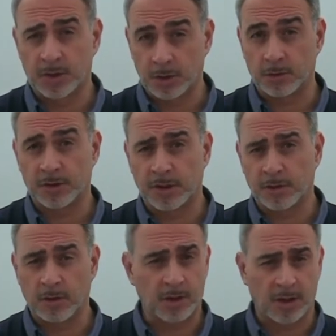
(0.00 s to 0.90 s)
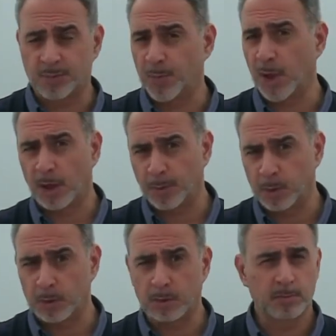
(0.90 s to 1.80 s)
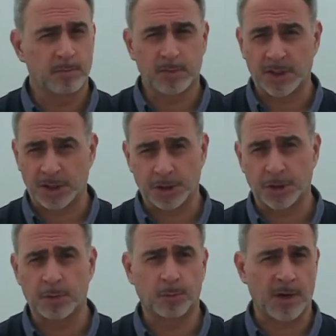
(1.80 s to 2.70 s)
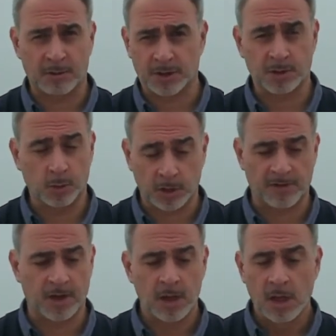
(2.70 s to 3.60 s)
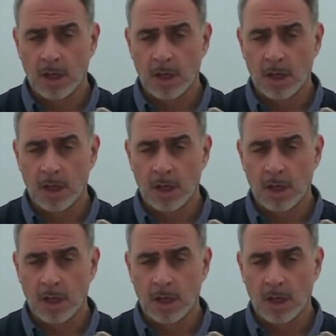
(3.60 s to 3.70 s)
and you'll see you've got nice purple tissue, brown tissue, whatever.